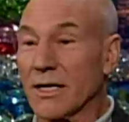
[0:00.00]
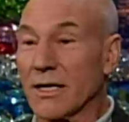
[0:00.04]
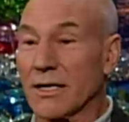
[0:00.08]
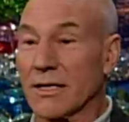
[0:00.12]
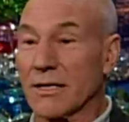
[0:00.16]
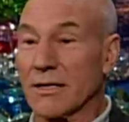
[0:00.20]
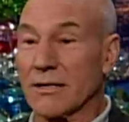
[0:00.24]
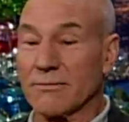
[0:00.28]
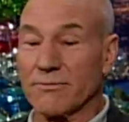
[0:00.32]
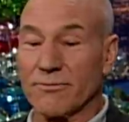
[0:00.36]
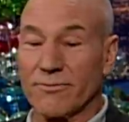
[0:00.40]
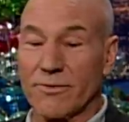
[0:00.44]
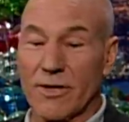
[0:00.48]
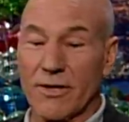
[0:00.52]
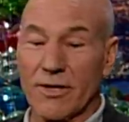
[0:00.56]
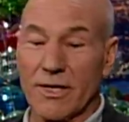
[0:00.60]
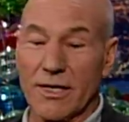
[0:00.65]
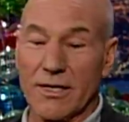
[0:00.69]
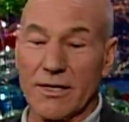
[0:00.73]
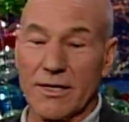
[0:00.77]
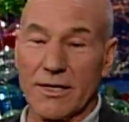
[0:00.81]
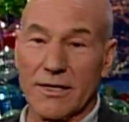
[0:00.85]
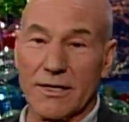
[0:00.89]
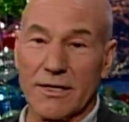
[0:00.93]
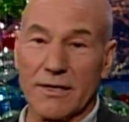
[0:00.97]
in a
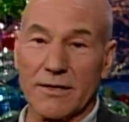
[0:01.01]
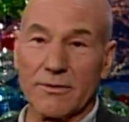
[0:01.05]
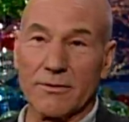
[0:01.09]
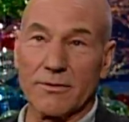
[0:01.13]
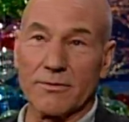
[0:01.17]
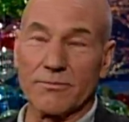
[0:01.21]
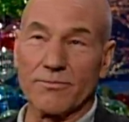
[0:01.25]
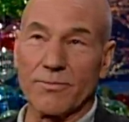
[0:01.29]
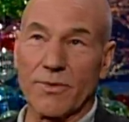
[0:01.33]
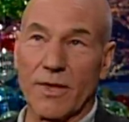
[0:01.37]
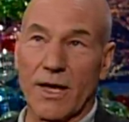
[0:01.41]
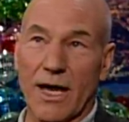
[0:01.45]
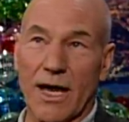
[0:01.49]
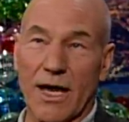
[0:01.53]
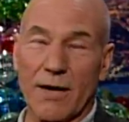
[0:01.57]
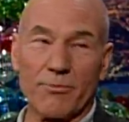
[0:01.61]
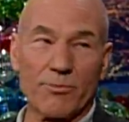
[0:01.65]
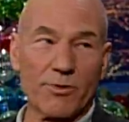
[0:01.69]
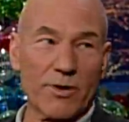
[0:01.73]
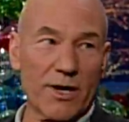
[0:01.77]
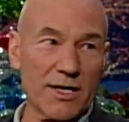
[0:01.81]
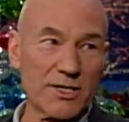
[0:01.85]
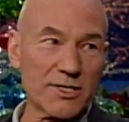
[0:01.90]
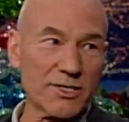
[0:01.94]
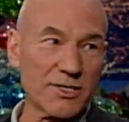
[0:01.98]
very uh,
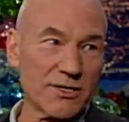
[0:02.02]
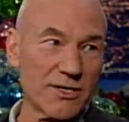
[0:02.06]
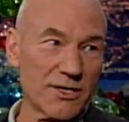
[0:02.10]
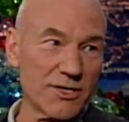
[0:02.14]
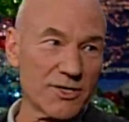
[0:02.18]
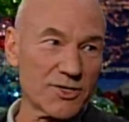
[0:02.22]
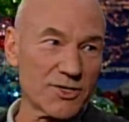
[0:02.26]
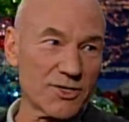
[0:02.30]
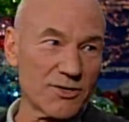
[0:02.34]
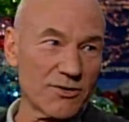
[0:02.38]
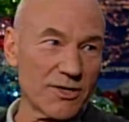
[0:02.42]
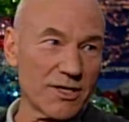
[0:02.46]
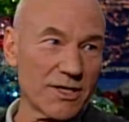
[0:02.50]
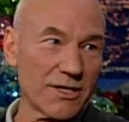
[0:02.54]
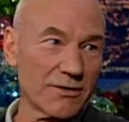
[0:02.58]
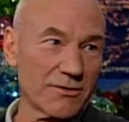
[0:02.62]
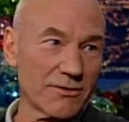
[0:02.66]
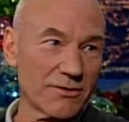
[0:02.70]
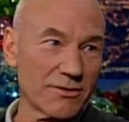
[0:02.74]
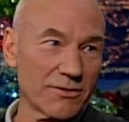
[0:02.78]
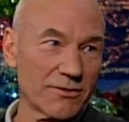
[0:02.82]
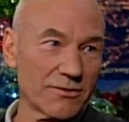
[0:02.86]
high-priced nursery, you know.